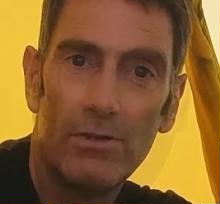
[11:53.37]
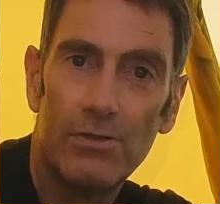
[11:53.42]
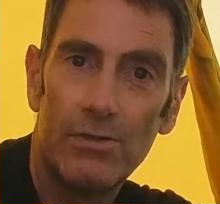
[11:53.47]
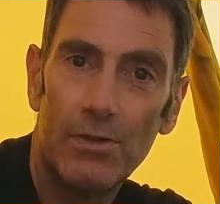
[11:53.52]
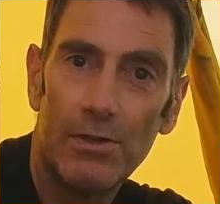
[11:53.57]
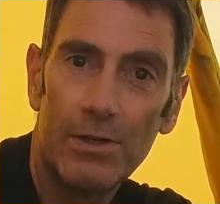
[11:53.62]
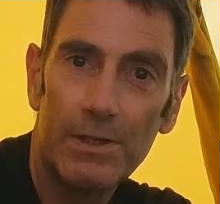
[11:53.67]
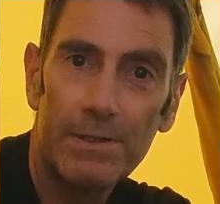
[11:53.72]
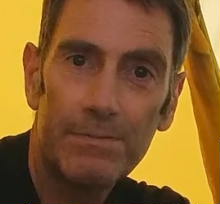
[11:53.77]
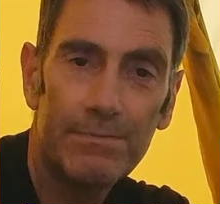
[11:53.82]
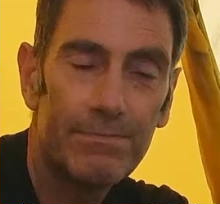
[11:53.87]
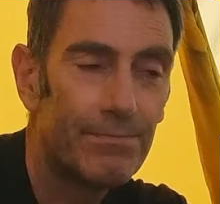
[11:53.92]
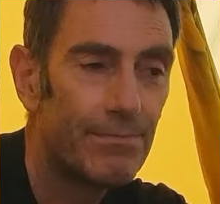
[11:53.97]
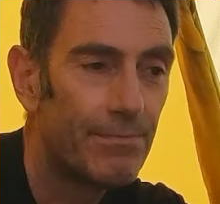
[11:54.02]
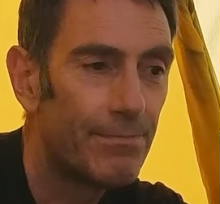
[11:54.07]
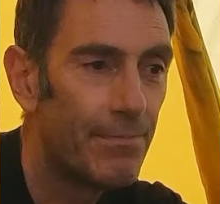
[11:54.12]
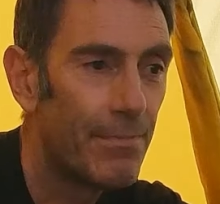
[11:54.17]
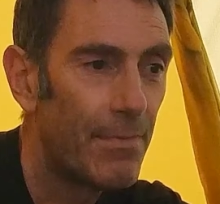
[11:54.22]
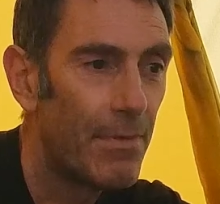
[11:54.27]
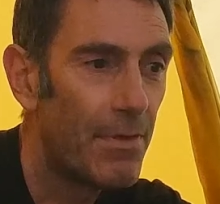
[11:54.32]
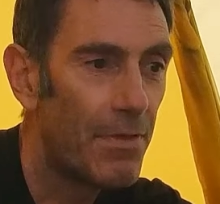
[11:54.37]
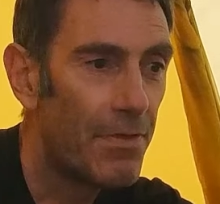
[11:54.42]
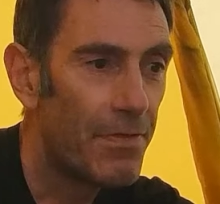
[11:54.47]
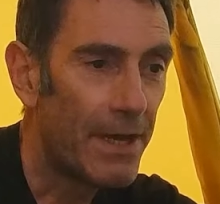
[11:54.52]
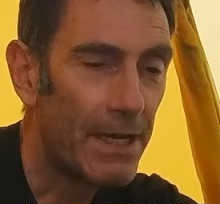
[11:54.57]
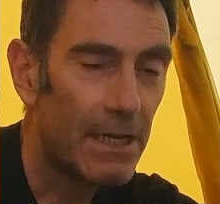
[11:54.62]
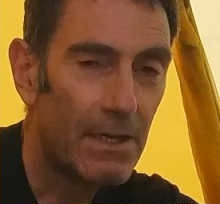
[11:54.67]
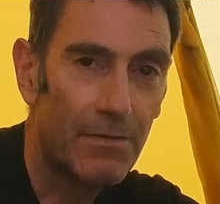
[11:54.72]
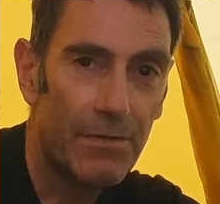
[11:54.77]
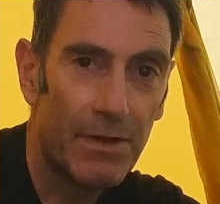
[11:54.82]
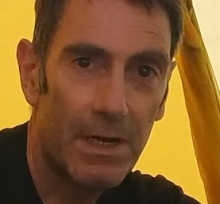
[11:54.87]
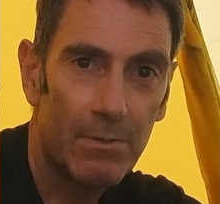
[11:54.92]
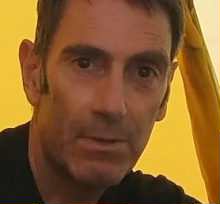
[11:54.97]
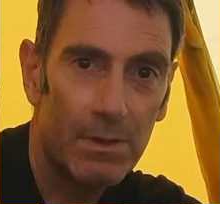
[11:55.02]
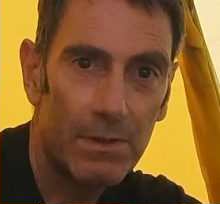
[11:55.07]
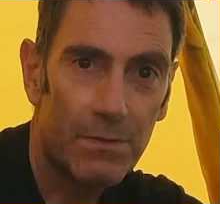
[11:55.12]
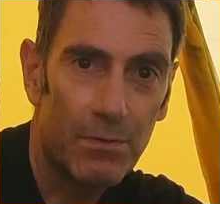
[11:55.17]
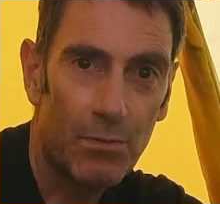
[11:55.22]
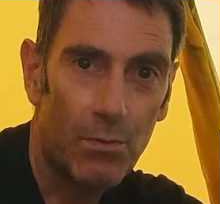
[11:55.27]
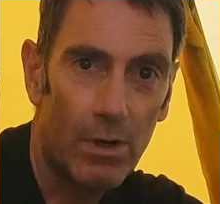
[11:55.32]
So look, thank you very
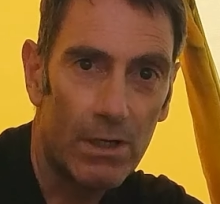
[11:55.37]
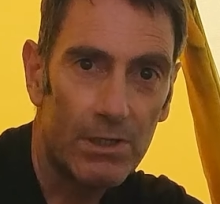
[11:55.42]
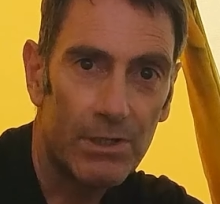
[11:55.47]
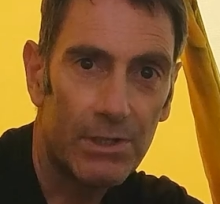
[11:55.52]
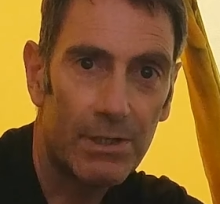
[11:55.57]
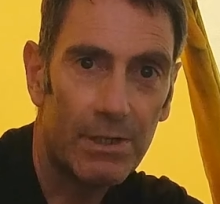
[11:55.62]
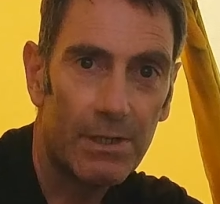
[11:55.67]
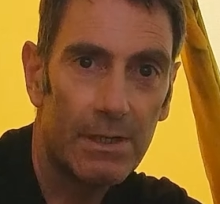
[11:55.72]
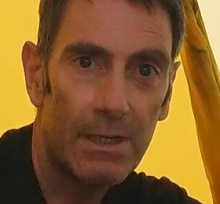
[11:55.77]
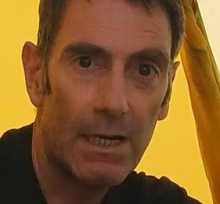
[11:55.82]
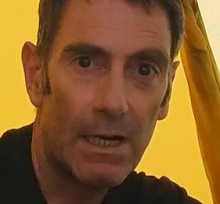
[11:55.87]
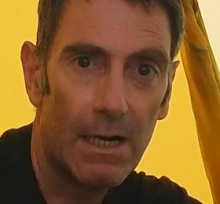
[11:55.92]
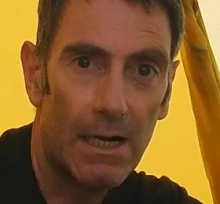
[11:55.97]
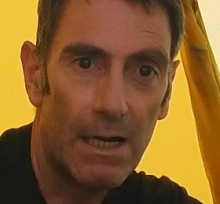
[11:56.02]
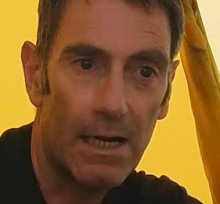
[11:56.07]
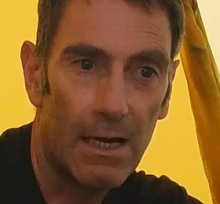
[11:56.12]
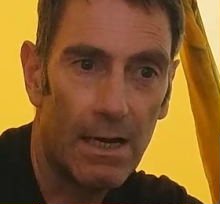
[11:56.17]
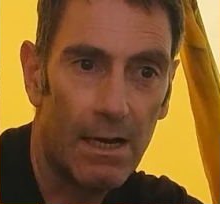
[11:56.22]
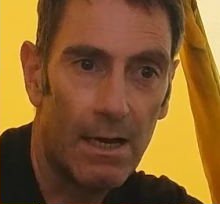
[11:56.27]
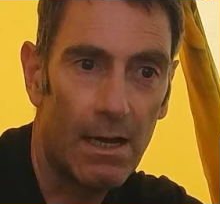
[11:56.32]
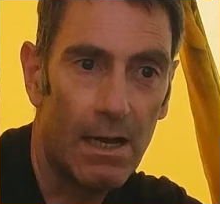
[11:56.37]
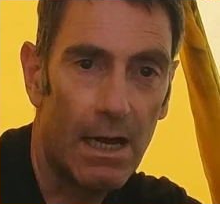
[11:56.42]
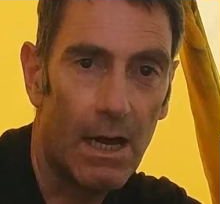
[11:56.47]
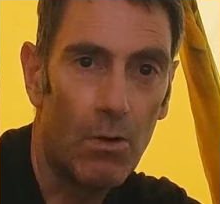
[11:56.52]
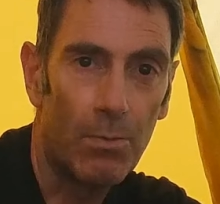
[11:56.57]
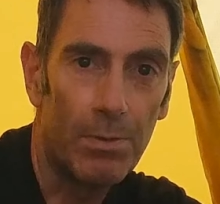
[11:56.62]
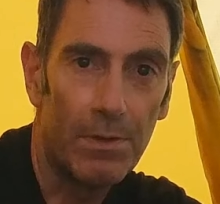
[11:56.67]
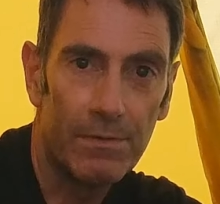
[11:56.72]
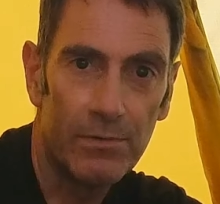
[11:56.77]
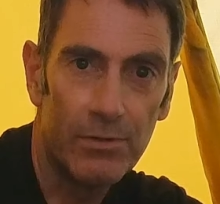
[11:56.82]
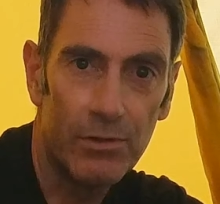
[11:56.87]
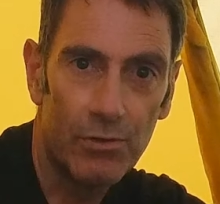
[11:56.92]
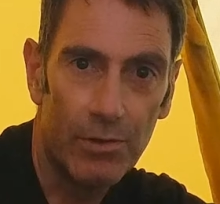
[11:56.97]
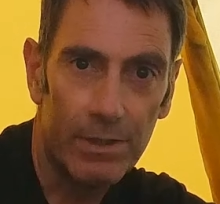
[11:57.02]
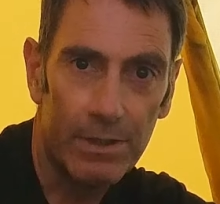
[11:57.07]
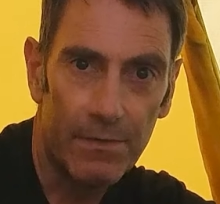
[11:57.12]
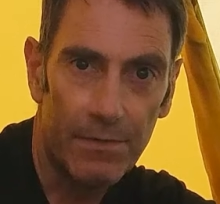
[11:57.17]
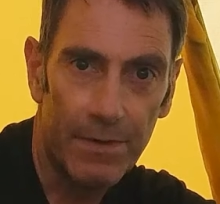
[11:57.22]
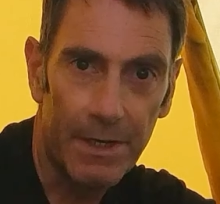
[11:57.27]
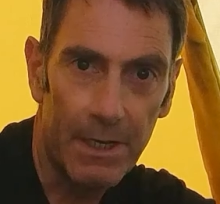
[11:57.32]
much for watching. Uh, I hope you've
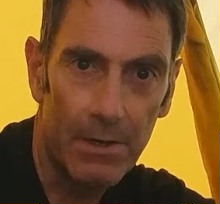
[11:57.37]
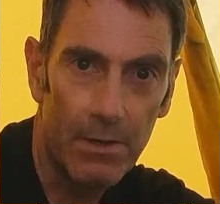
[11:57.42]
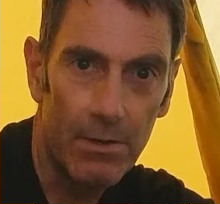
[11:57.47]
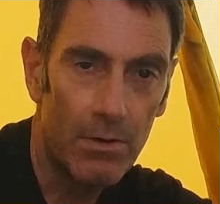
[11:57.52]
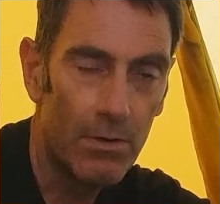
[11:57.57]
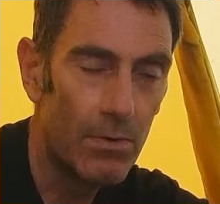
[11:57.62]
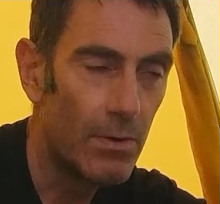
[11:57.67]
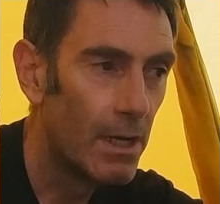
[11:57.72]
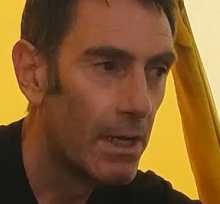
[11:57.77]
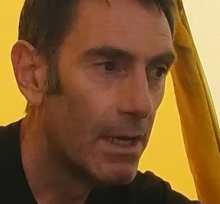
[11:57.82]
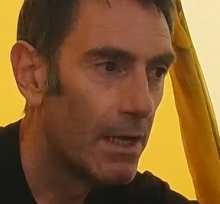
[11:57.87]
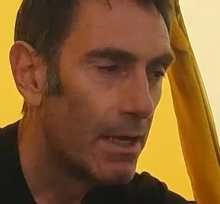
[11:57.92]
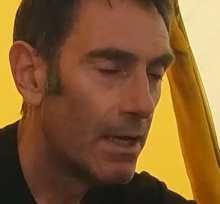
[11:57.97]
enjoyed the video.